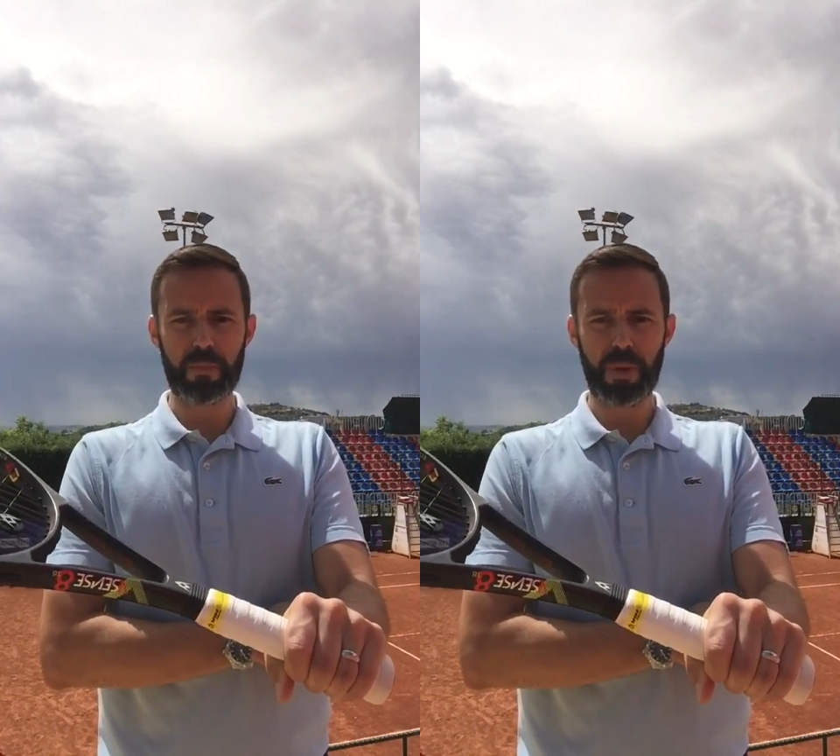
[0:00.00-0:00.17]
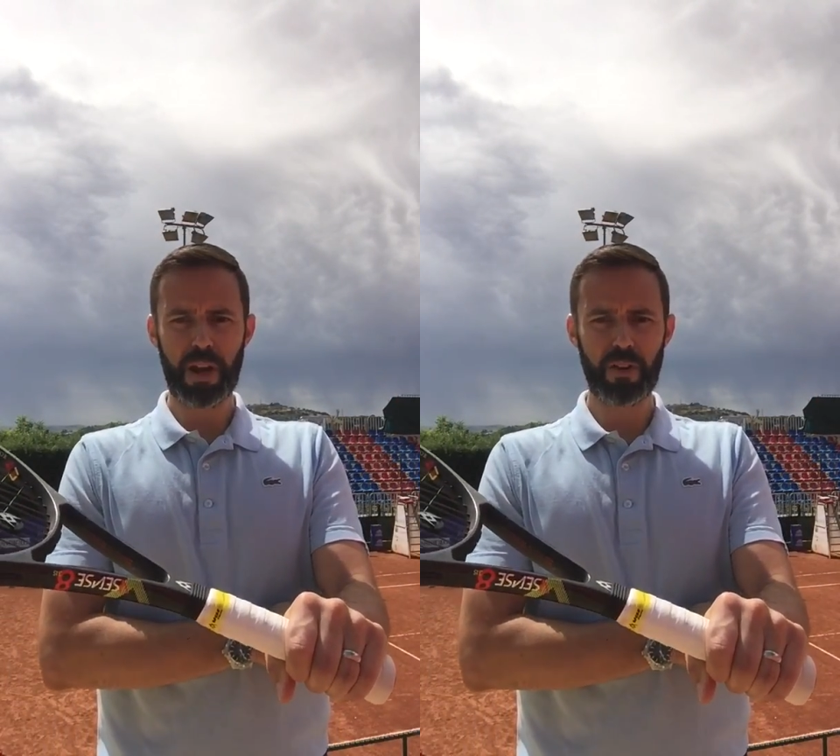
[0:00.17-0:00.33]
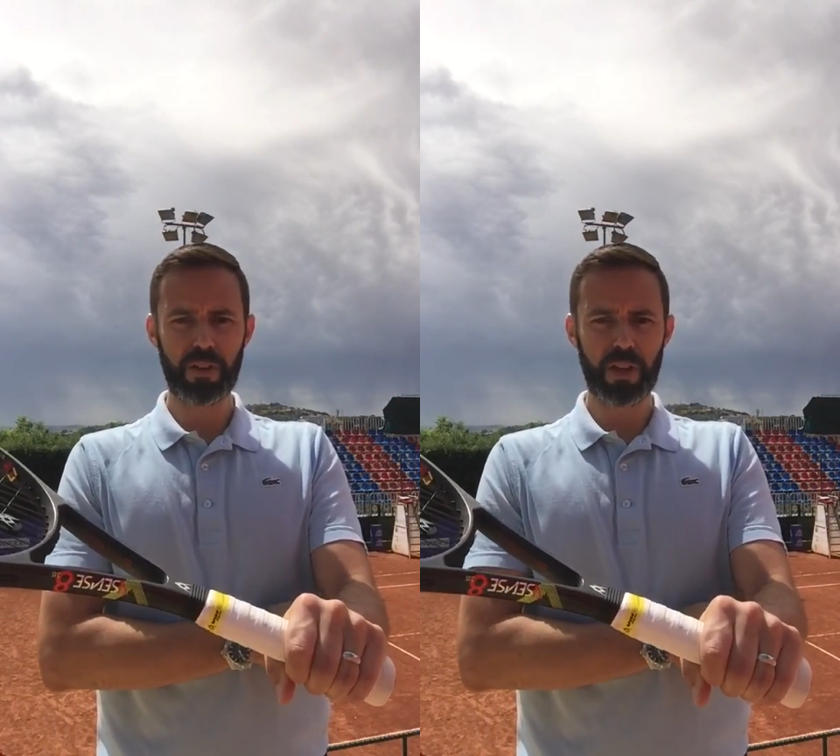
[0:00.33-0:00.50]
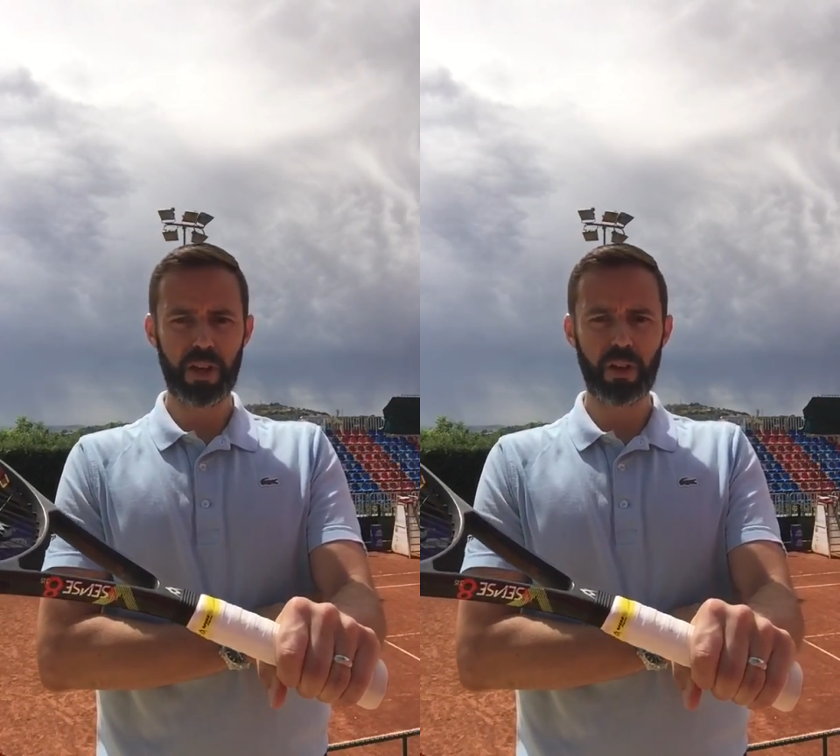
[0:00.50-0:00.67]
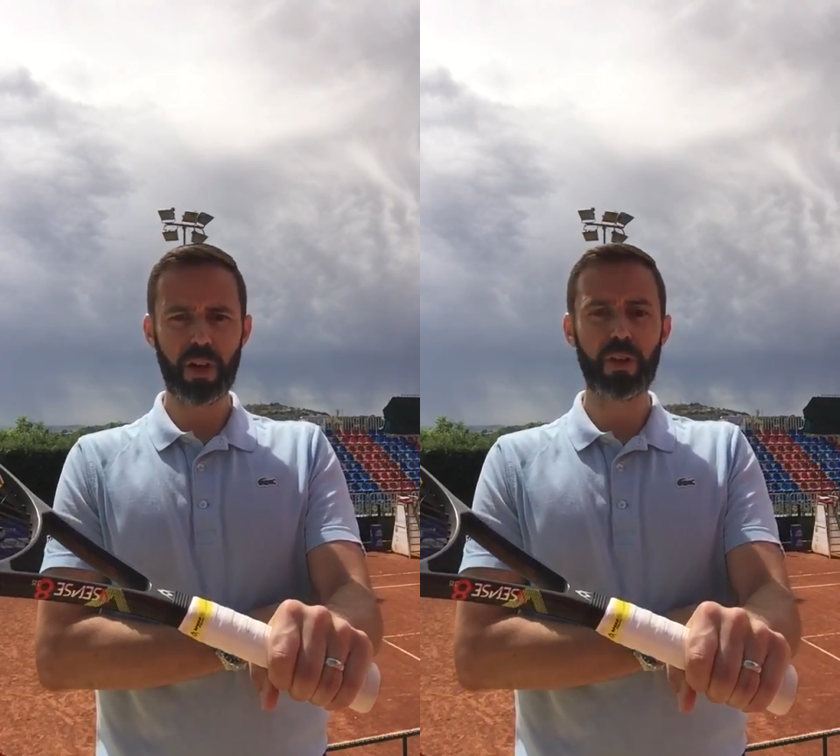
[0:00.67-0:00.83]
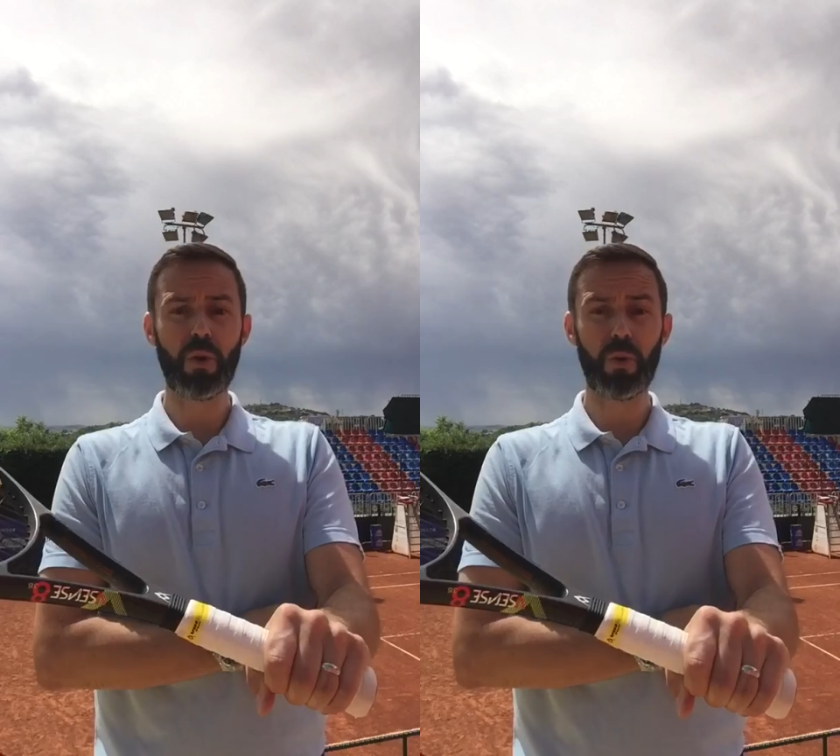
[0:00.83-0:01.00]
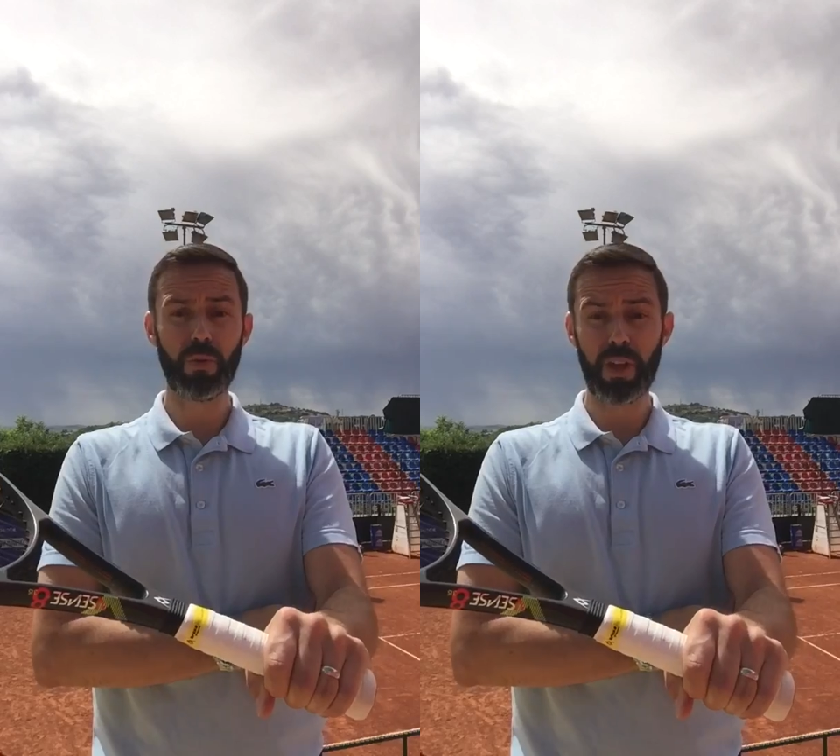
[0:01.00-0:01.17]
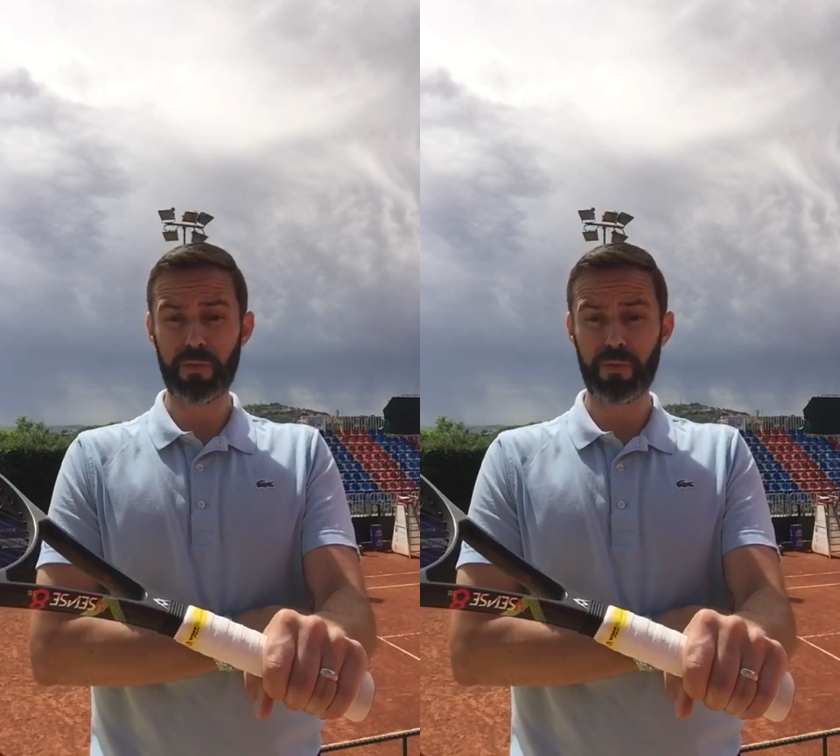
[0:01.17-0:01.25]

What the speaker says: and parallel, and hold